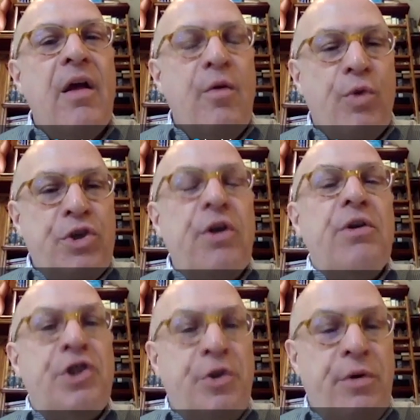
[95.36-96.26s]
should
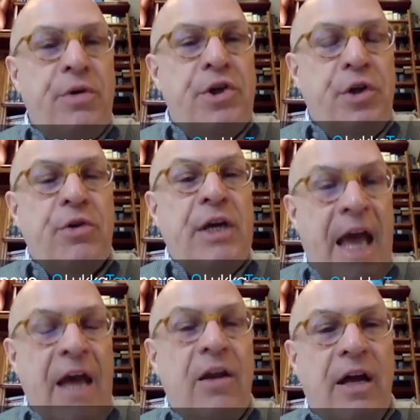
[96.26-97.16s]

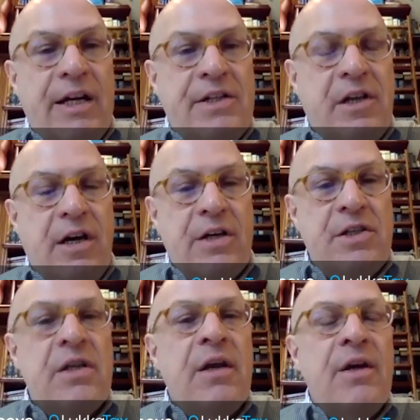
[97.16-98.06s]
catalyze us